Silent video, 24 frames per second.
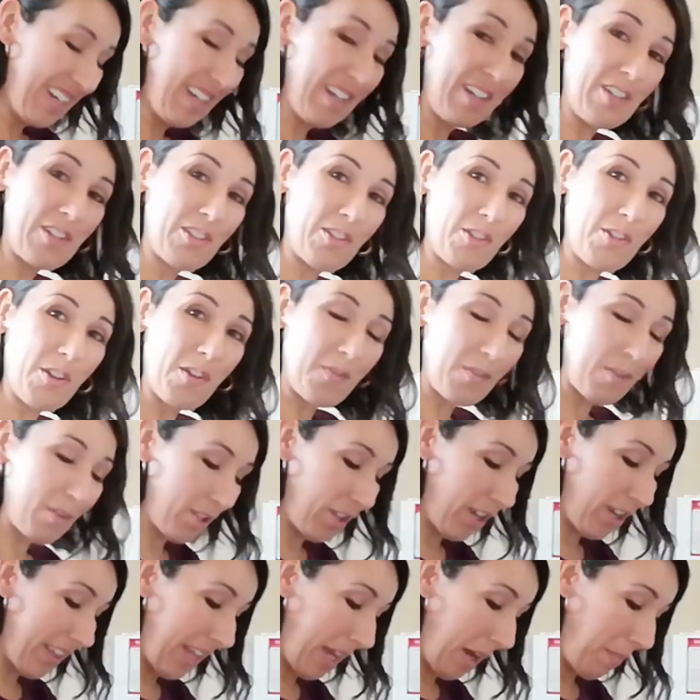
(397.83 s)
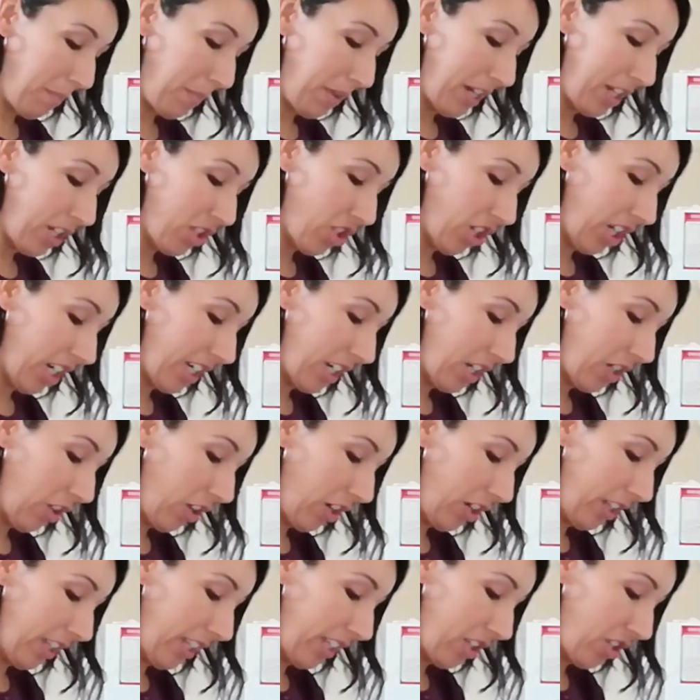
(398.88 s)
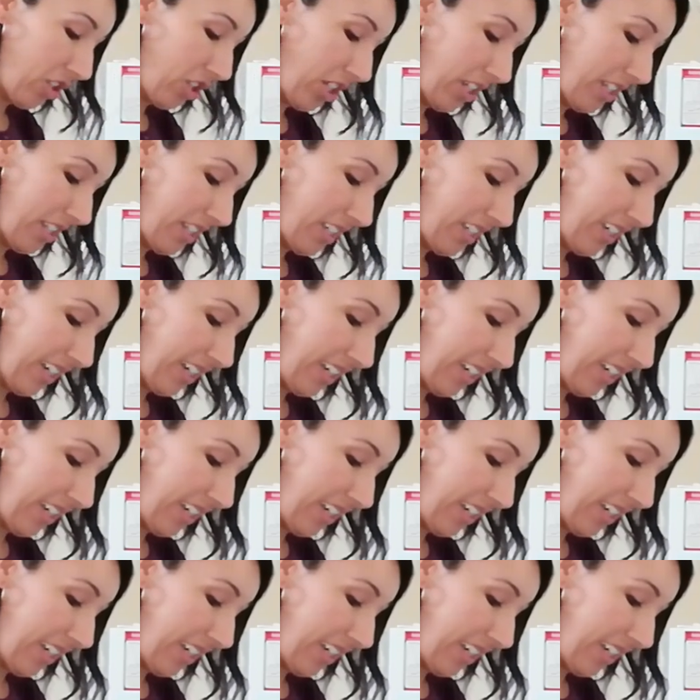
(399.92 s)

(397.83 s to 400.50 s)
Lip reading: Don't know if you saw that, but a chunk of garlic just